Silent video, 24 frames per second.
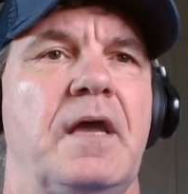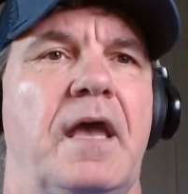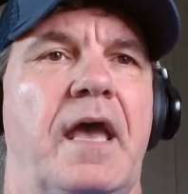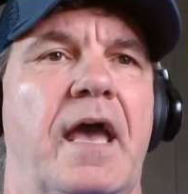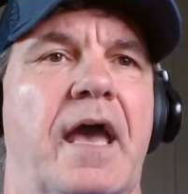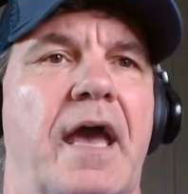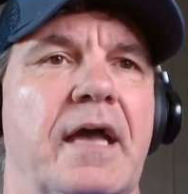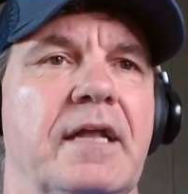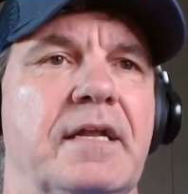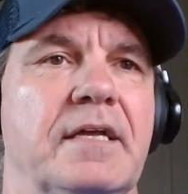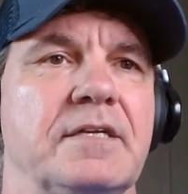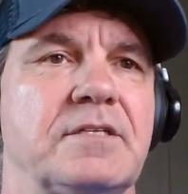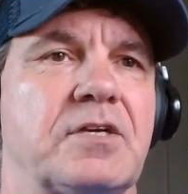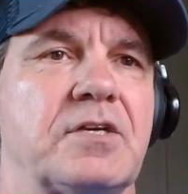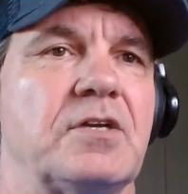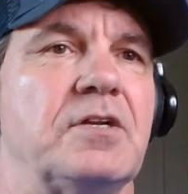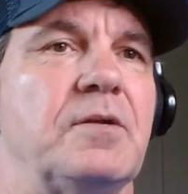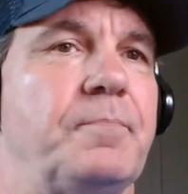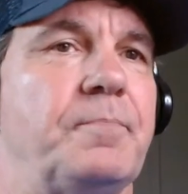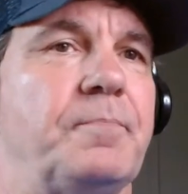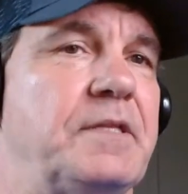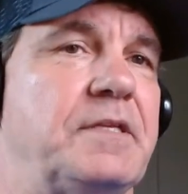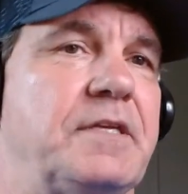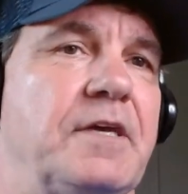and it's going
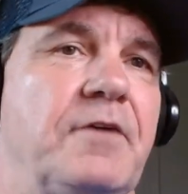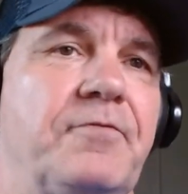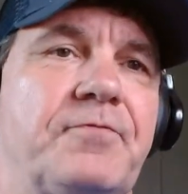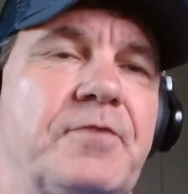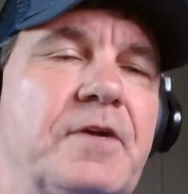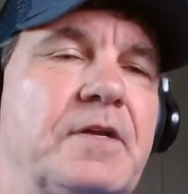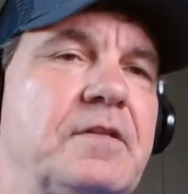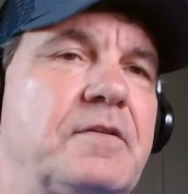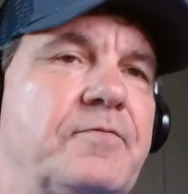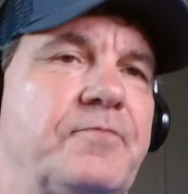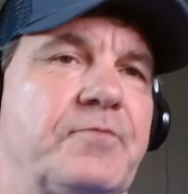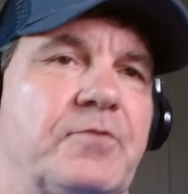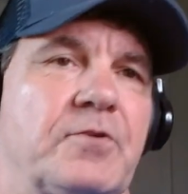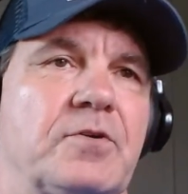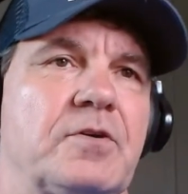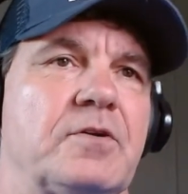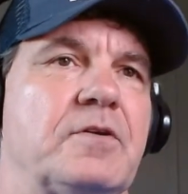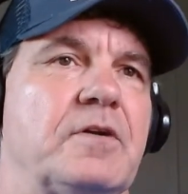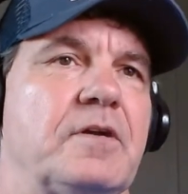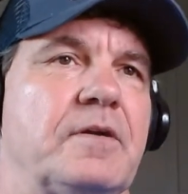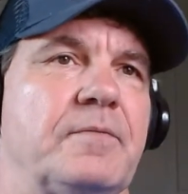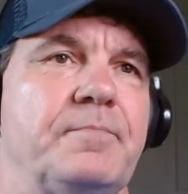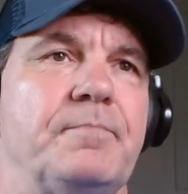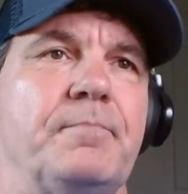to be different
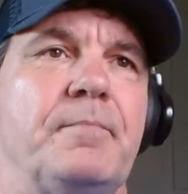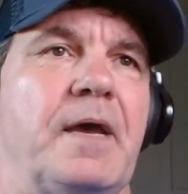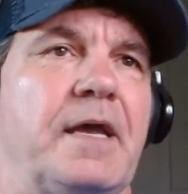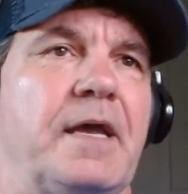for